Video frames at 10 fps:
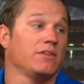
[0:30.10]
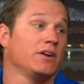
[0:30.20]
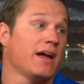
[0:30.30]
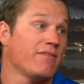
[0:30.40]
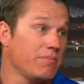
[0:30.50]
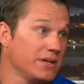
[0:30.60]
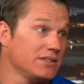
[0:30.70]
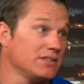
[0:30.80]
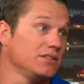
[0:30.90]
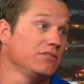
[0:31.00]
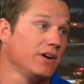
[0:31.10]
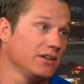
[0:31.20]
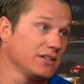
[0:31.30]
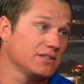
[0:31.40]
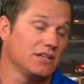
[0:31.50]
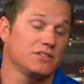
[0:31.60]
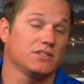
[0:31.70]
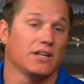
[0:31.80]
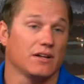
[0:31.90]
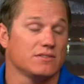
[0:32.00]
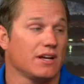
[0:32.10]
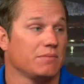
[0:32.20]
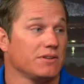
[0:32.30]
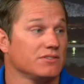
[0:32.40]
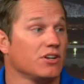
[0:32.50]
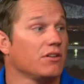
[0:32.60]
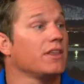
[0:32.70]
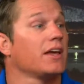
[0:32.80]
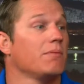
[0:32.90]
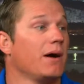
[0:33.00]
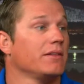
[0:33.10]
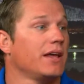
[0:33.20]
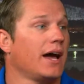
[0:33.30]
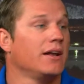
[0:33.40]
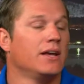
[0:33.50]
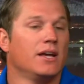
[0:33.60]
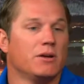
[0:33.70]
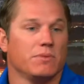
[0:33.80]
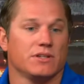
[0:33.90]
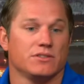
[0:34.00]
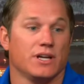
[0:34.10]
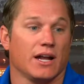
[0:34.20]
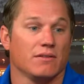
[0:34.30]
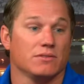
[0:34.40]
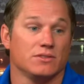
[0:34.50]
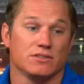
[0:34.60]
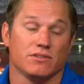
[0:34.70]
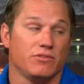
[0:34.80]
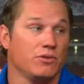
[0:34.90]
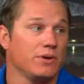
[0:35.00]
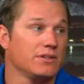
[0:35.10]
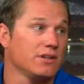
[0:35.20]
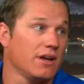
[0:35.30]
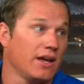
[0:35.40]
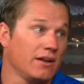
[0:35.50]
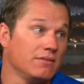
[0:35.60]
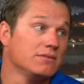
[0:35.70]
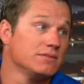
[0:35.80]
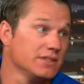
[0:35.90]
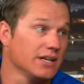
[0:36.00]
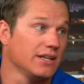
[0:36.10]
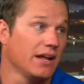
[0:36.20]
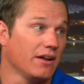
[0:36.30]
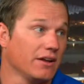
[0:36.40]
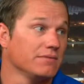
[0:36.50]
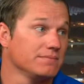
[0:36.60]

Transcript: have a business and you file an extension, now it's time to start thinking about that because you got just a few weeks ahead to get that done.